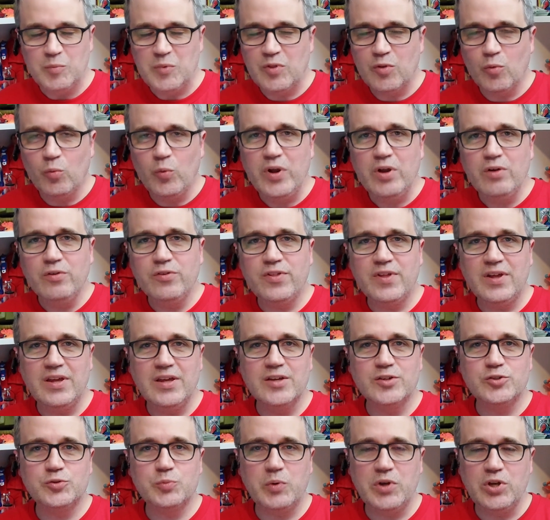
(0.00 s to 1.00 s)
weird thing
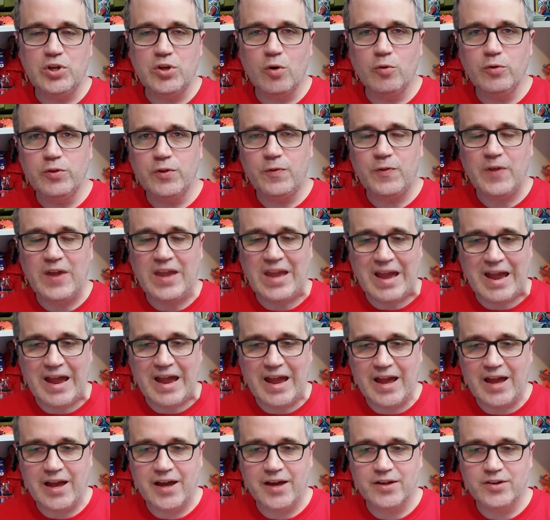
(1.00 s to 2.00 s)
is, we know that they
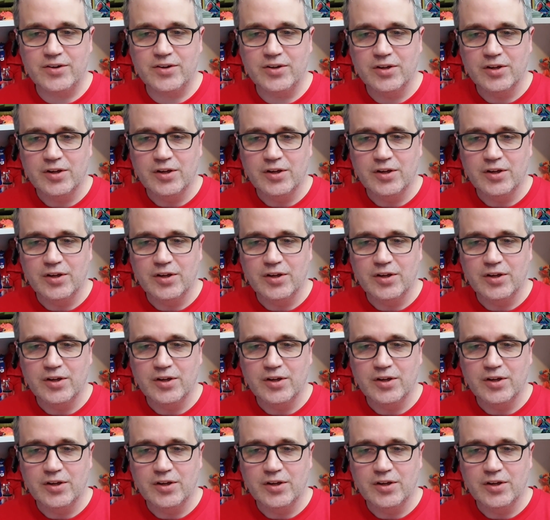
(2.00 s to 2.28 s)
had